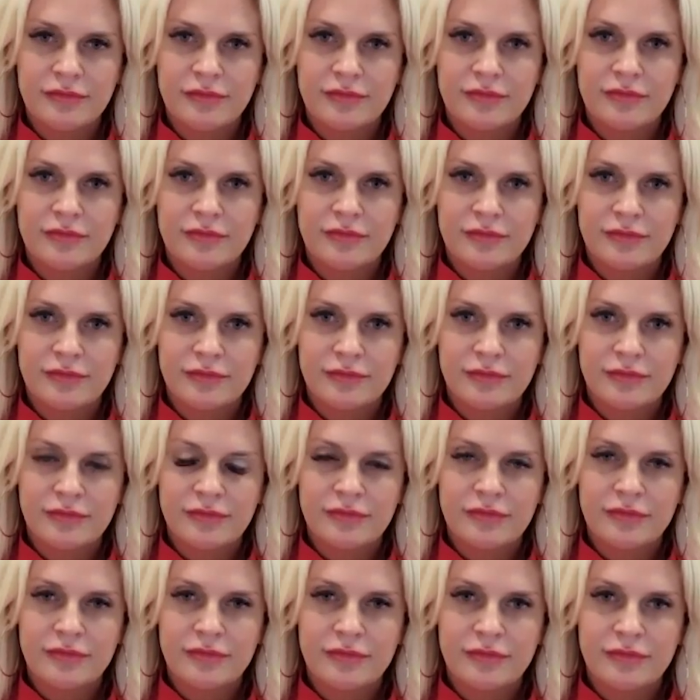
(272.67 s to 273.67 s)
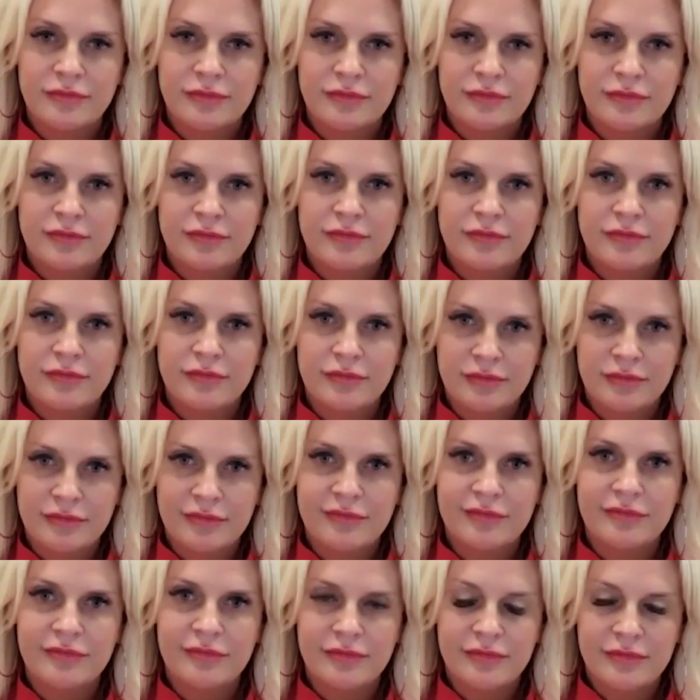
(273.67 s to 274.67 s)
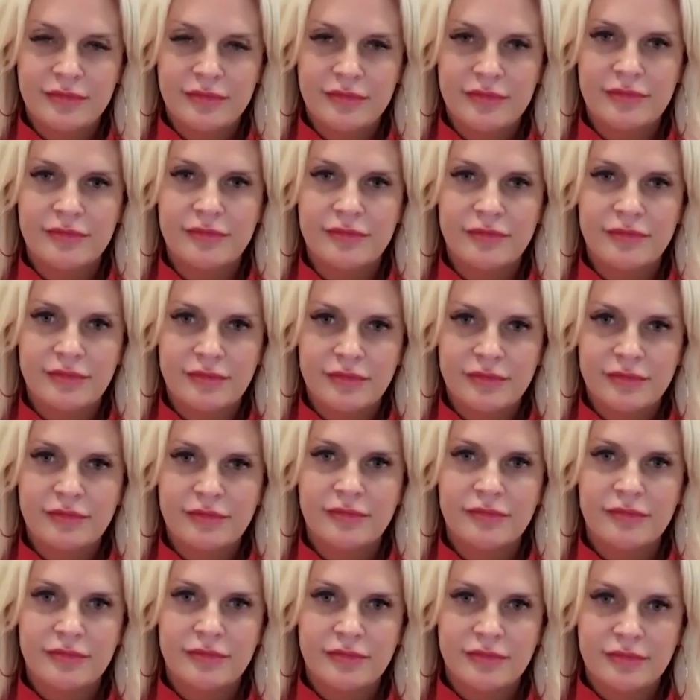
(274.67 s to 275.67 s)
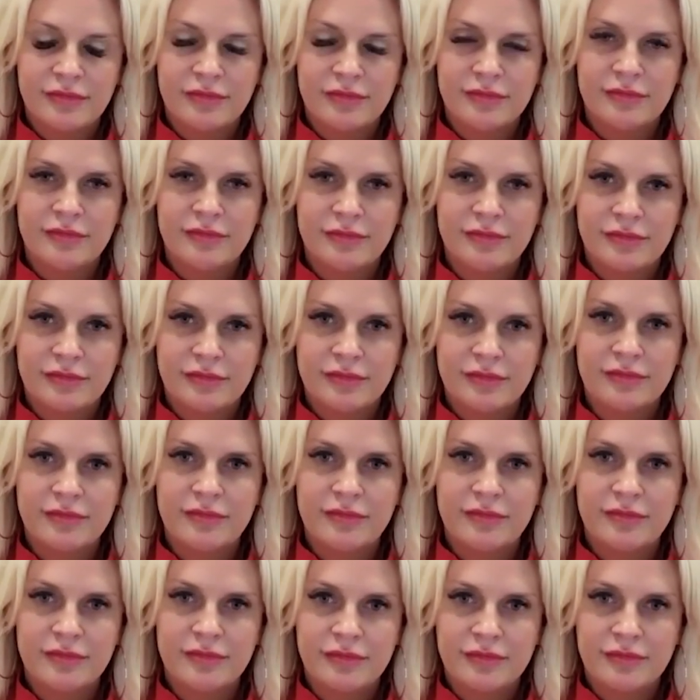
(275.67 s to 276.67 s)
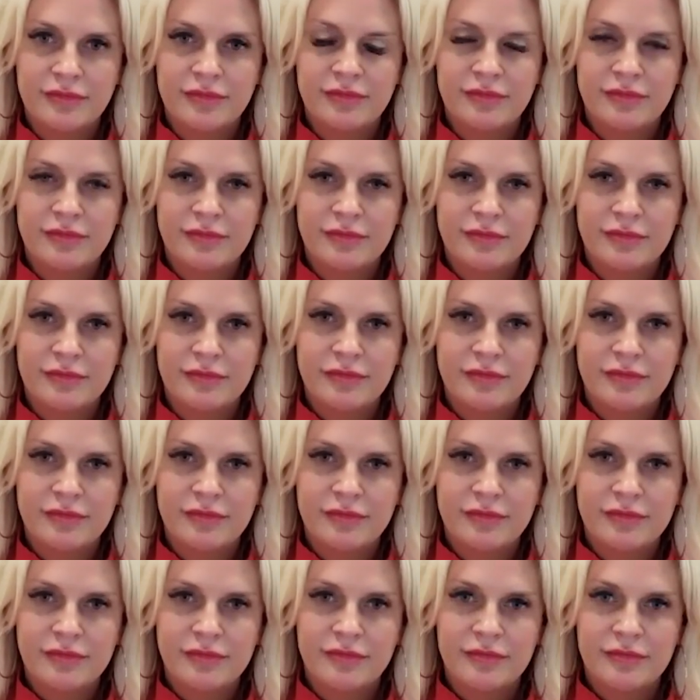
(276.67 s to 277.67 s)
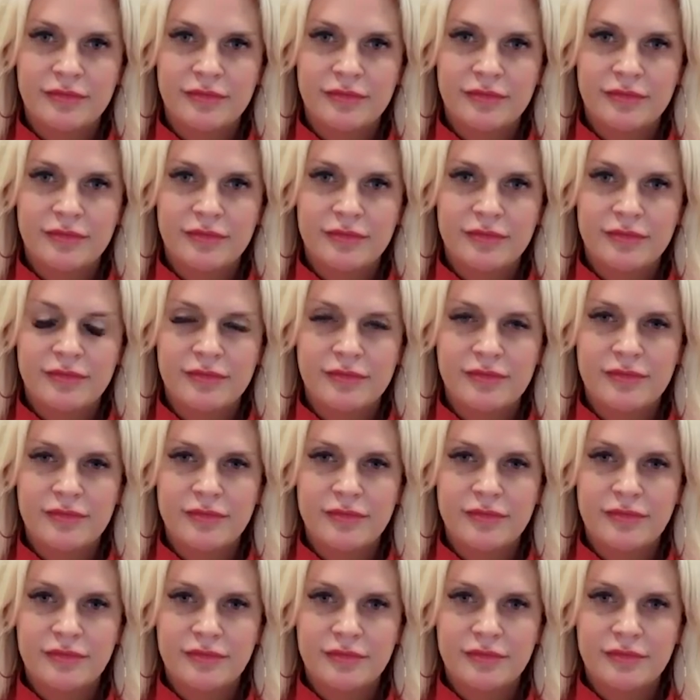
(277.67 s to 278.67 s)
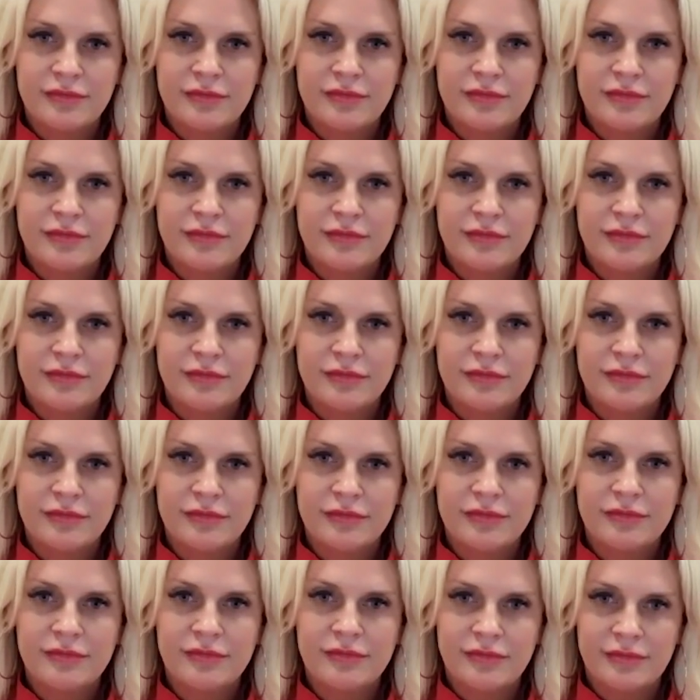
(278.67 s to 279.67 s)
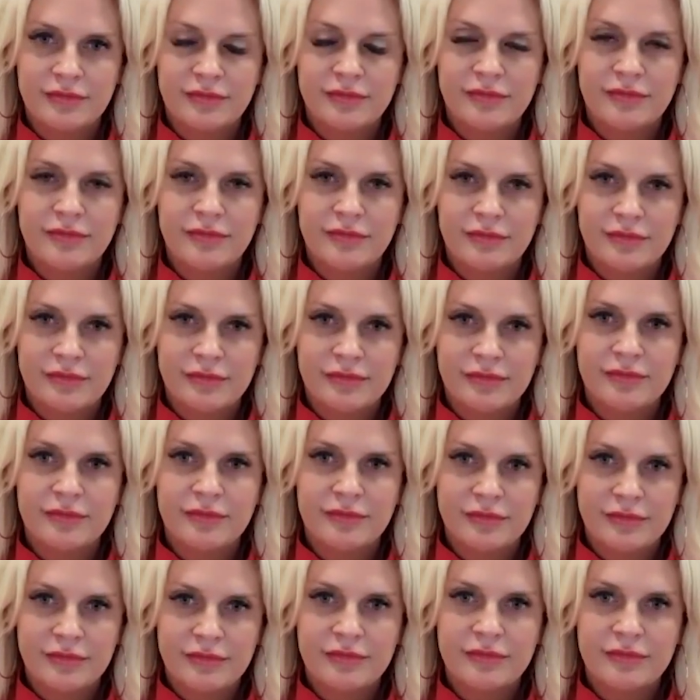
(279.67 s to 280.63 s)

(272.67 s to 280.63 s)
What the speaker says: This person isn't speaking.